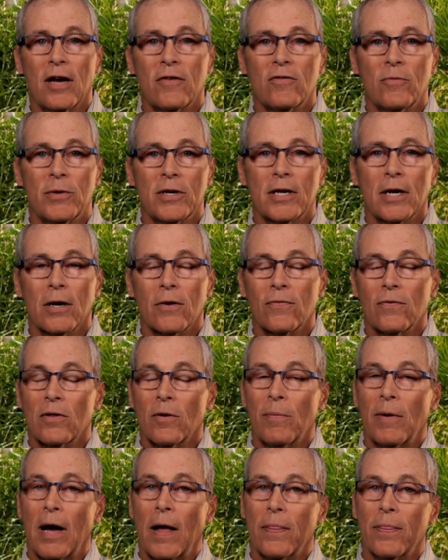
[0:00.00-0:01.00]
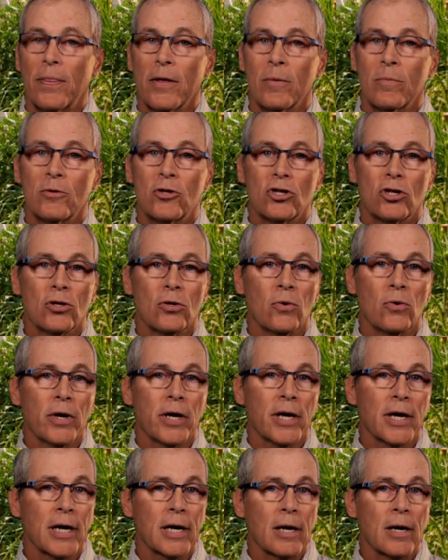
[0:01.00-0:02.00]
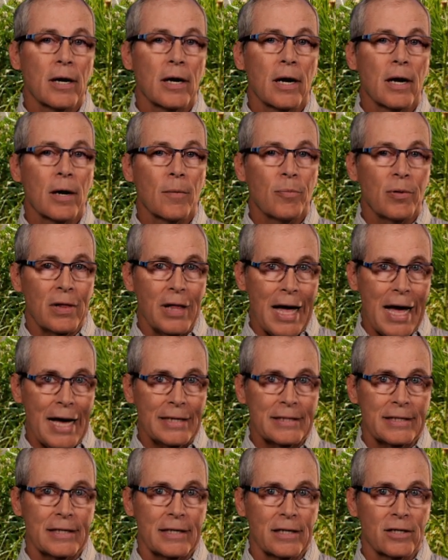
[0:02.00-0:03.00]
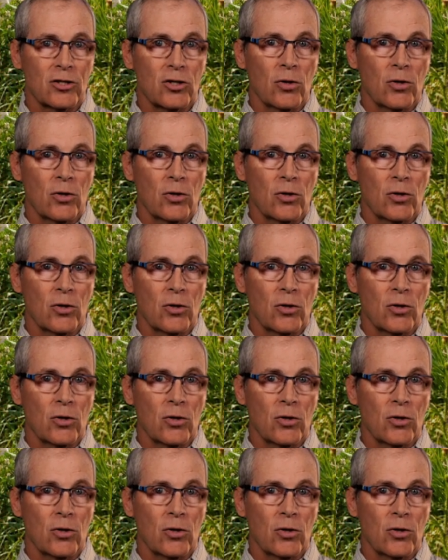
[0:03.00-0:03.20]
you have to be careful about them chewing plastic,